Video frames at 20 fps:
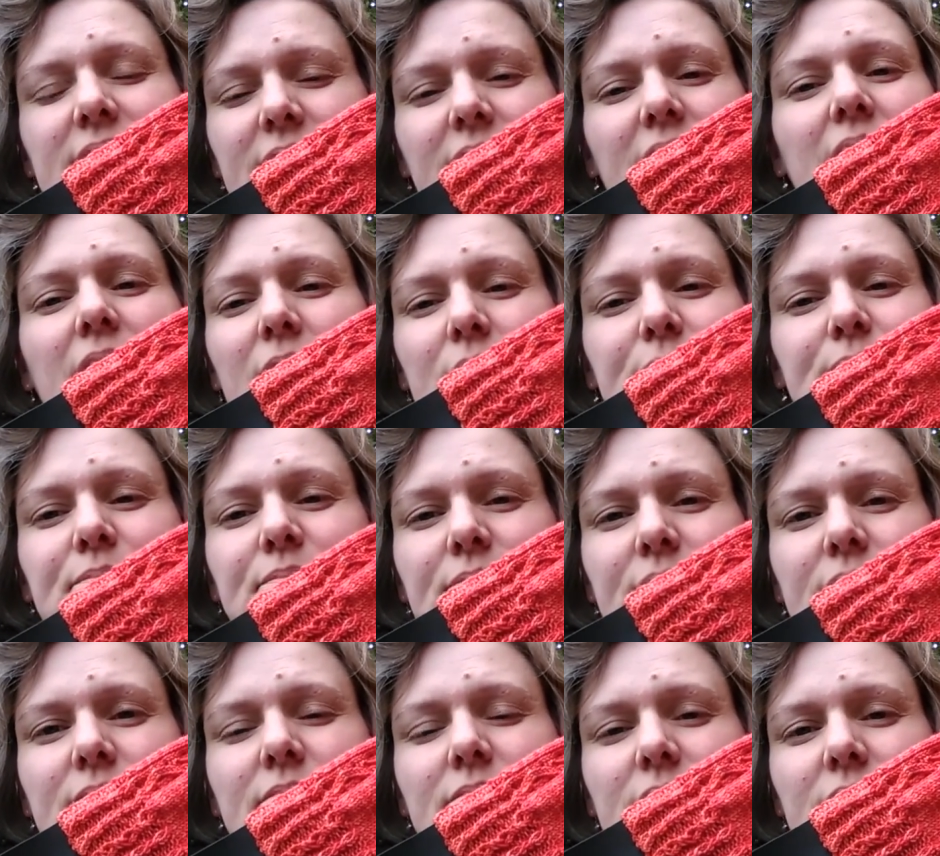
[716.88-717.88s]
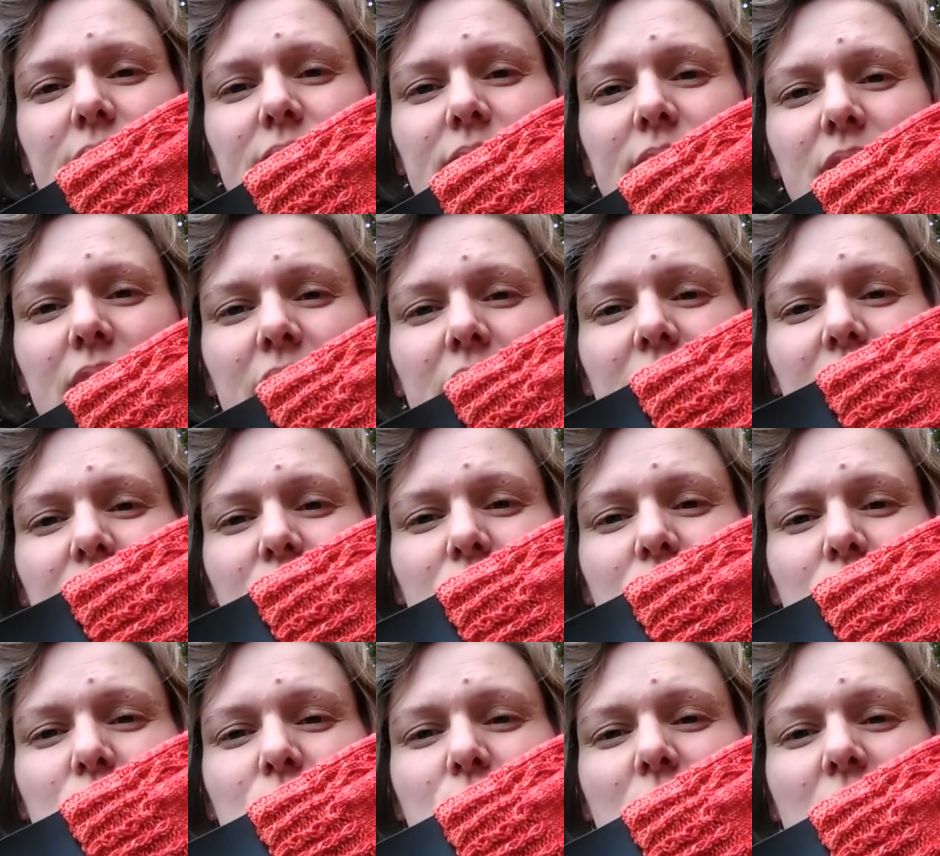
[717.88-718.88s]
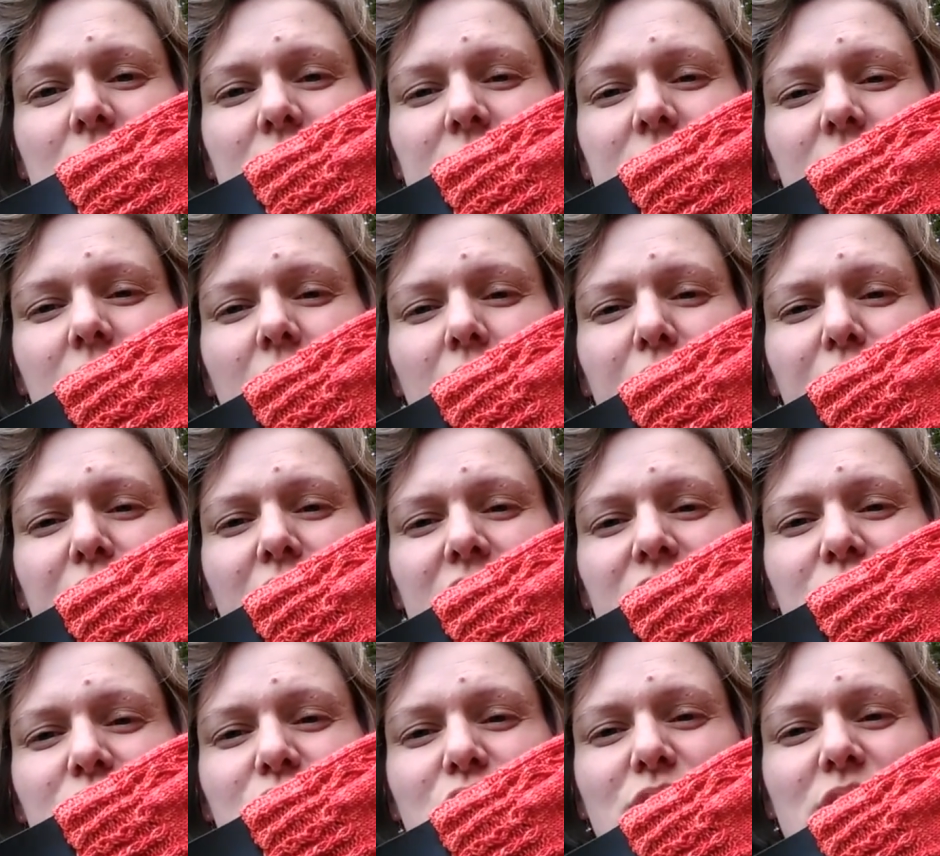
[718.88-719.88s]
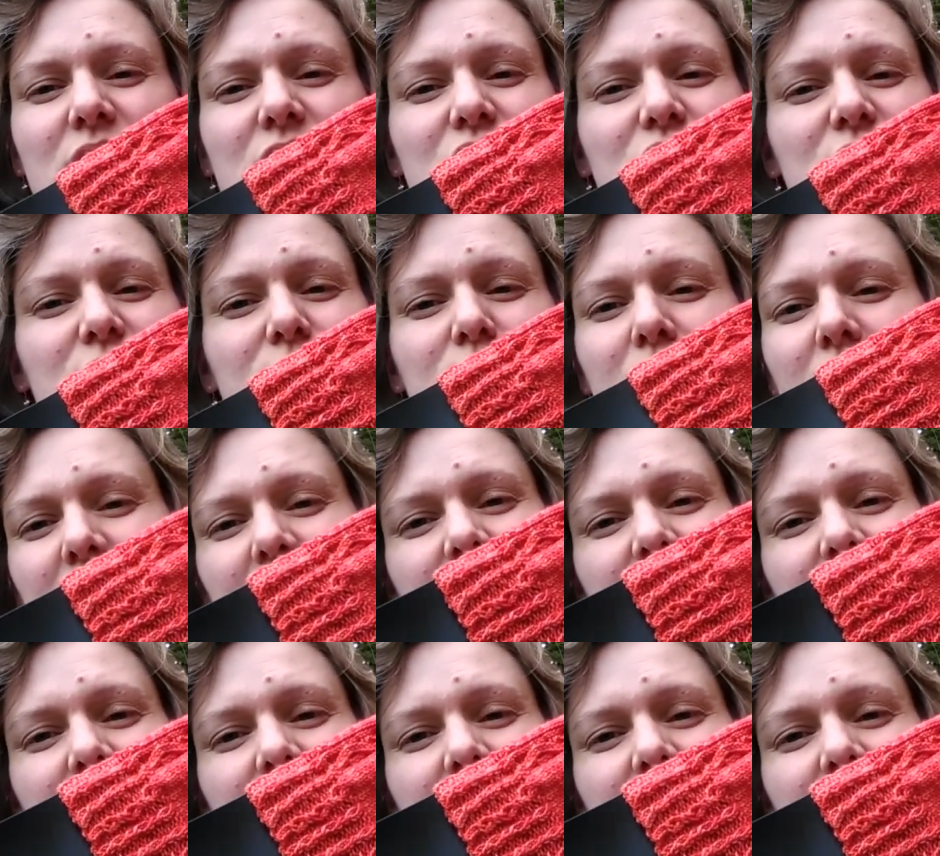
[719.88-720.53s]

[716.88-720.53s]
yeah, it requires a lot of concentration, but